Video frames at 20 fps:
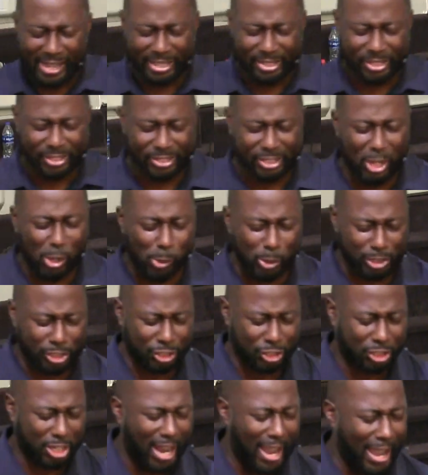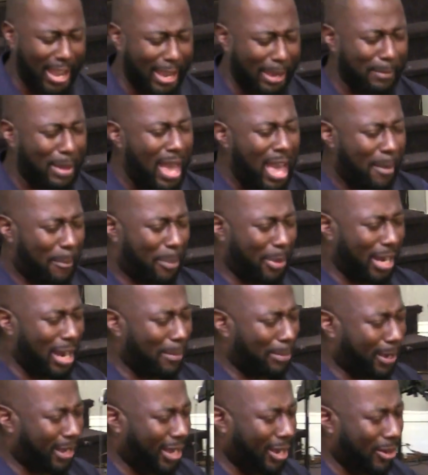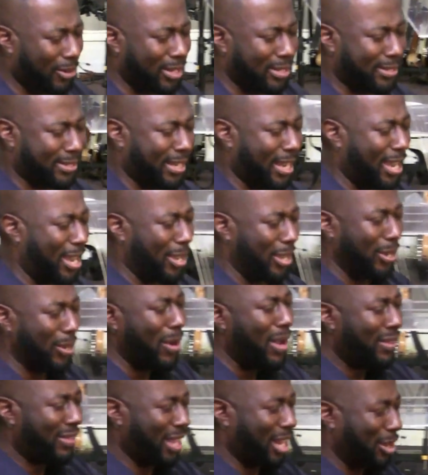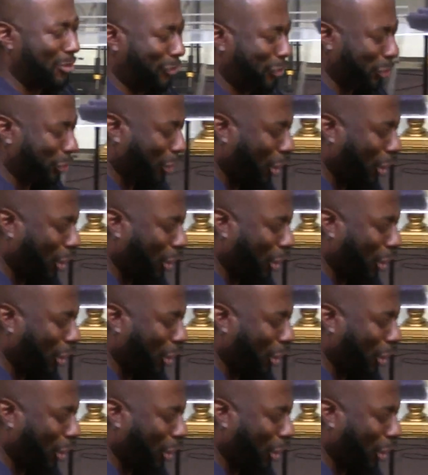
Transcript: and so ashamed. But I'm here to tell you that if you